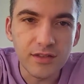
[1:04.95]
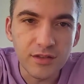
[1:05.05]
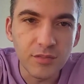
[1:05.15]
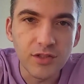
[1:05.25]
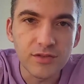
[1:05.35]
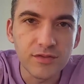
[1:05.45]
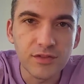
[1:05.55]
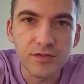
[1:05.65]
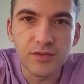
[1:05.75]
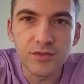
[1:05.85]
in a bunch of
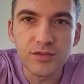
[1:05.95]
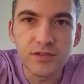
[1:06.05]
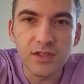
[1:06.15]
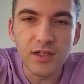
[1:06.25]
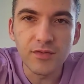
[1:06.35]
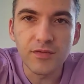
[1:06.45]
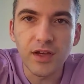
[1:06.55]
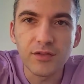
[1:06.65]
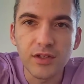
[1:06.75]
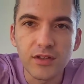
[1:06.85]
different Ouds that I've
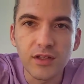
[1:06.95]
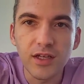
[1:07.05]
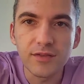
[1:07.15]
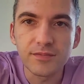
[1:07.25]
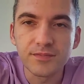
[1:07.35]
found online